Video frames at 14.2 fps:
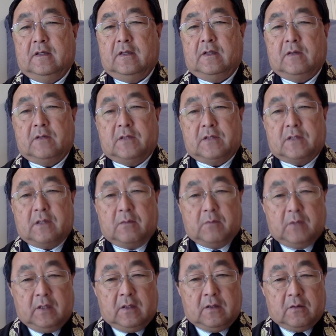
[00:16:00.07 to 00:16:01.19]
There's
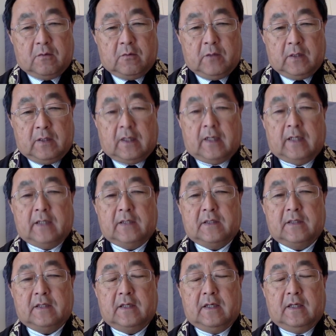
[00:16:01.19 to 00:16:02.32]
something to
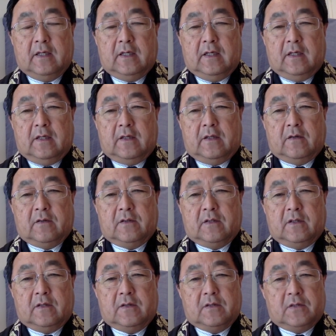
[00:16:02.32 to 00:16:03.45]
realize.
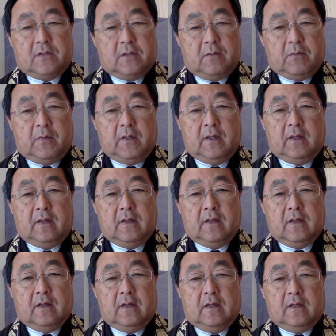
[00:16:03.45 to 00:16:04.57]
There's something
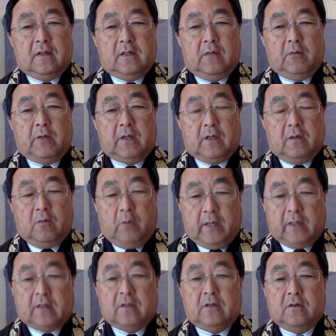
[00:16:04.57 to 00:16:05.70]
that we can
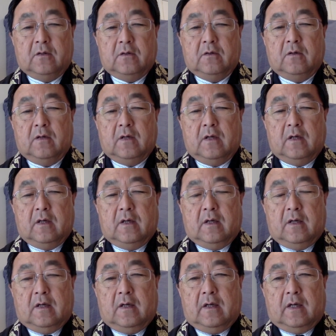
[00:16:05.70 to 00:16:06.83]
awaken to.
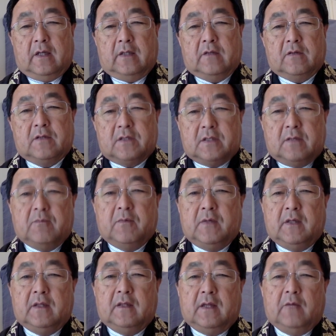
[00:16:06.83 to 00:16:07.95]
And there's
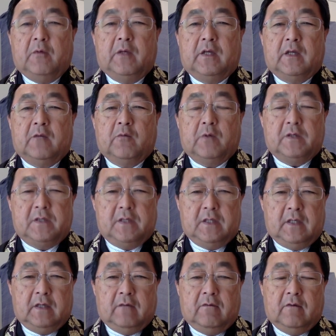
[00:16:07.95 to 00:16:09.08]
something that we can
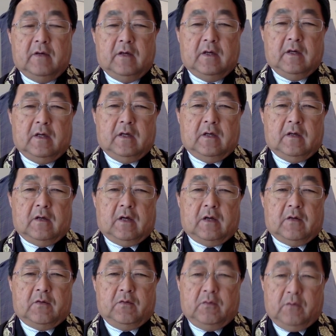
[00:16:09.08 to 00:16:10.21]
receive
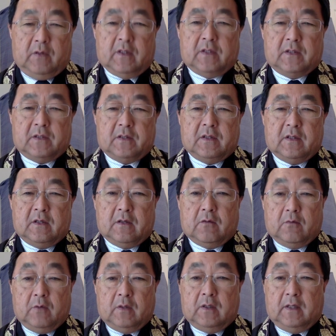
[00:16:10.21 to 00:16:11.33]
through this
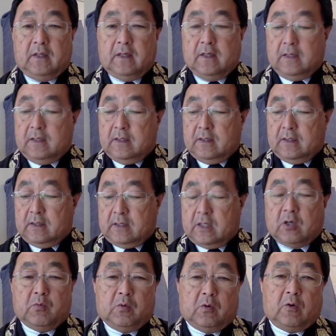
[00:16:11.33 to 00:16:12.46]
really
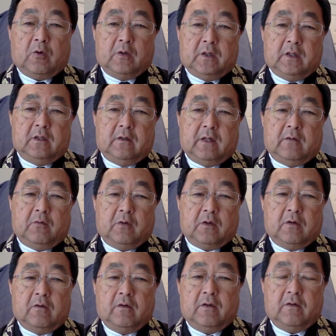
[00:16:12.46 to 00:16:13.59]
terrible ordeal that we're
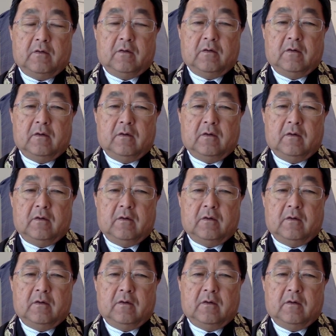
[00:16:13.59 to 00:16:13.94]
going through.